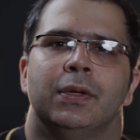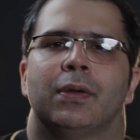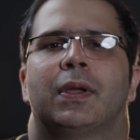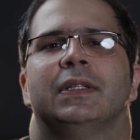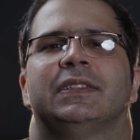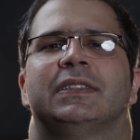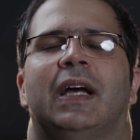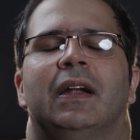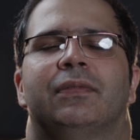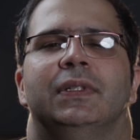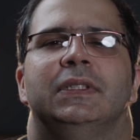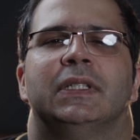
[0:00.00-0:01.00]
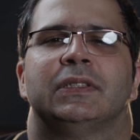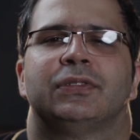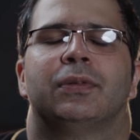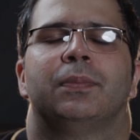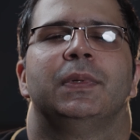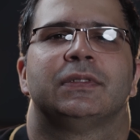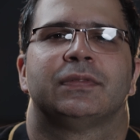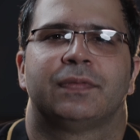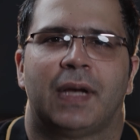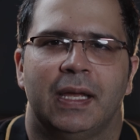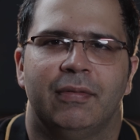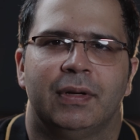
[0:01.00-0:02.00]
You can start with just rupees
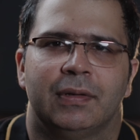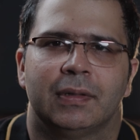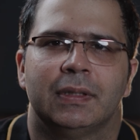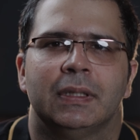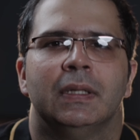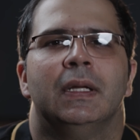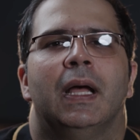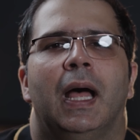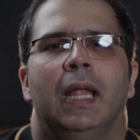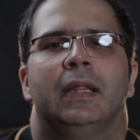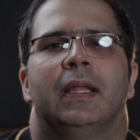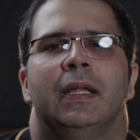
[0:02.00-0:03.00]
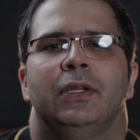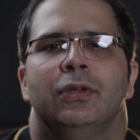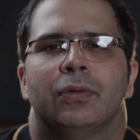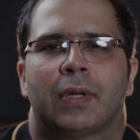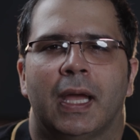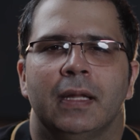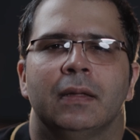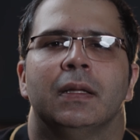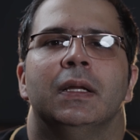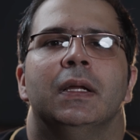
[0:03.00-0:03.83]
500 and then you can